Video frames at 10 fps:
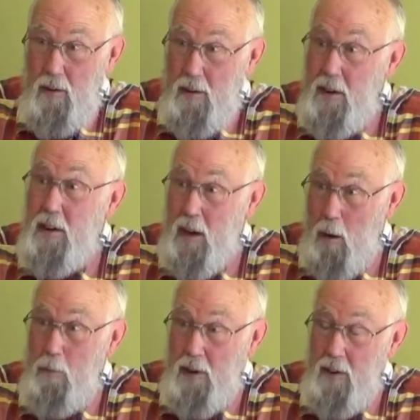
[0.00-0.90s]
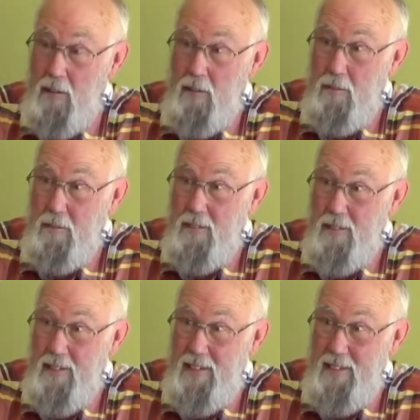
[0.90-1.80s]
You need to come to
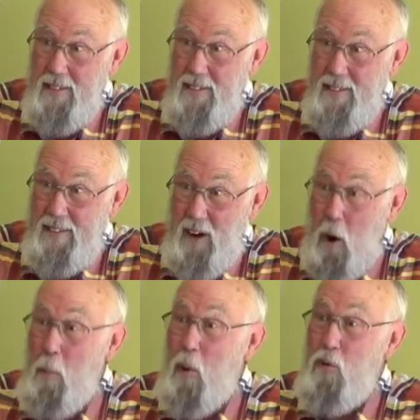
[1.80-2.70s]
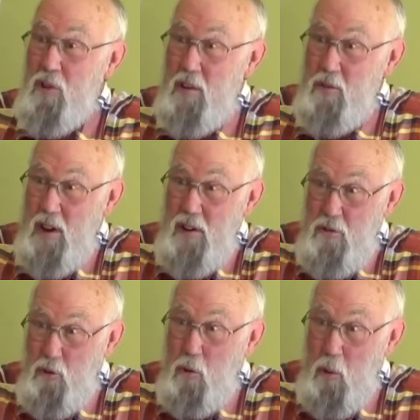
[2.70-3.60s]
almost every
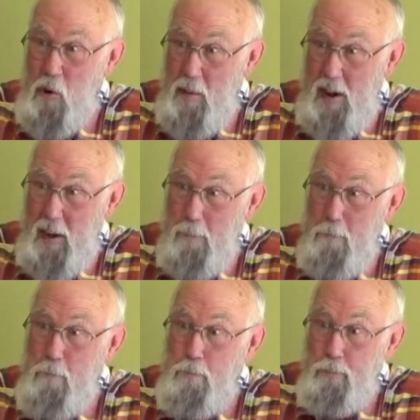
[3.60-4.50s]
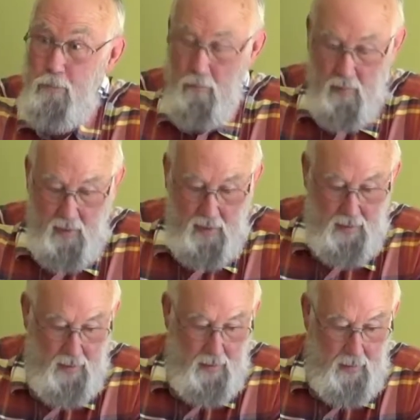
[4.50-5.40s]
school board meeting,
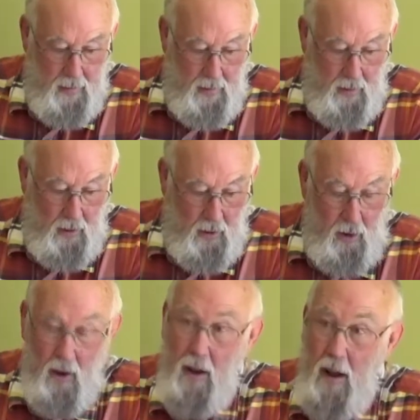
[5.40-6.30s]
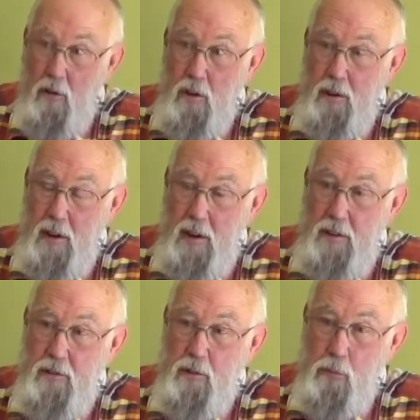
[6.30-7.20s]
and you
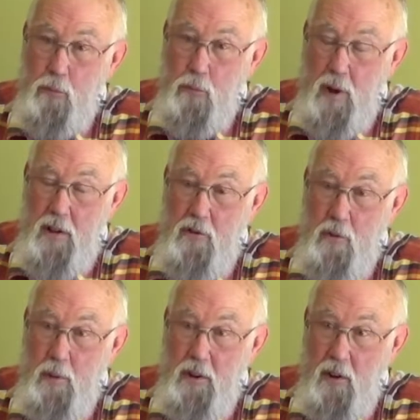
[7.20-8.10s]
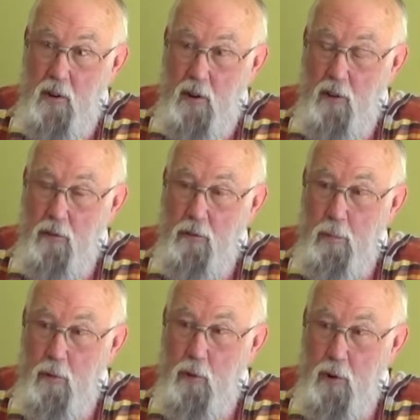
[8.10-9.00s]
need to read your materials
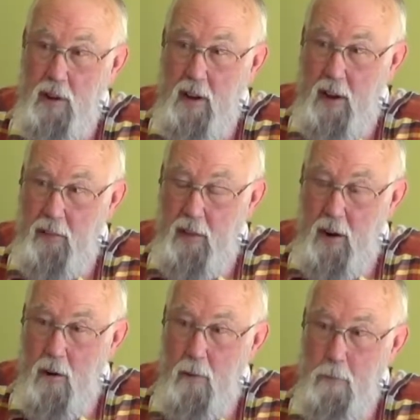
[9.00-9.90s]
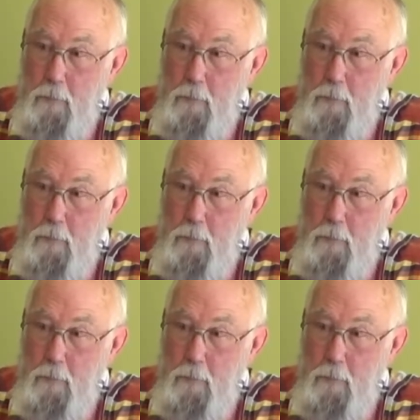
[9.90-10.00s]
before you get there.